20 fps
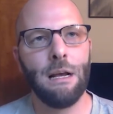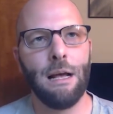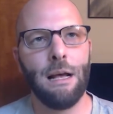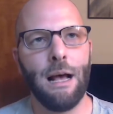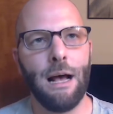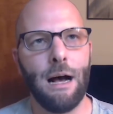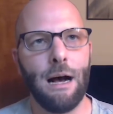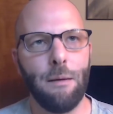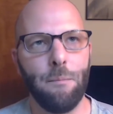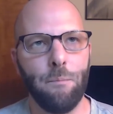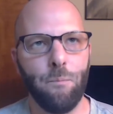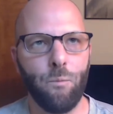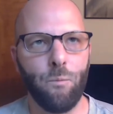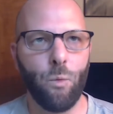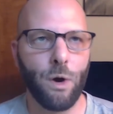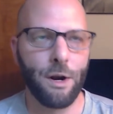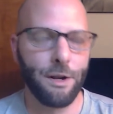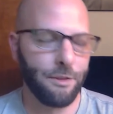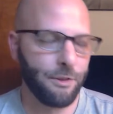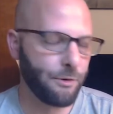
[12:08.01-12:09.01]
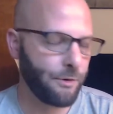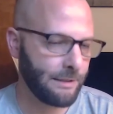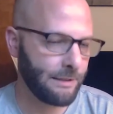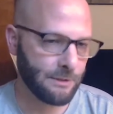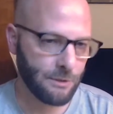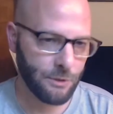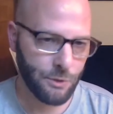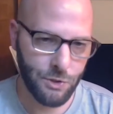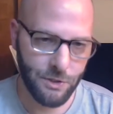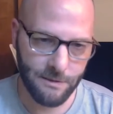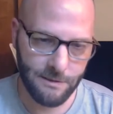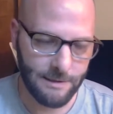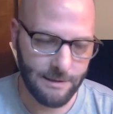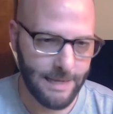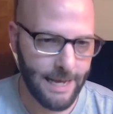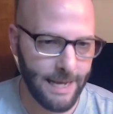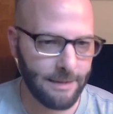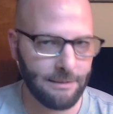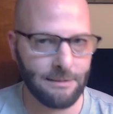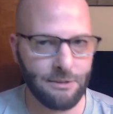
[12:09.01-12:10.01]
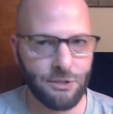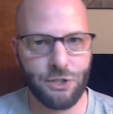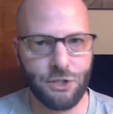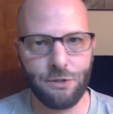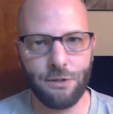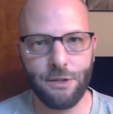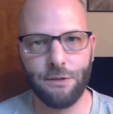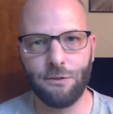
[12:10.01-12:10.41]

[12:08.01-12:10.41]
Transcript: Um, one of the resolutions to that is,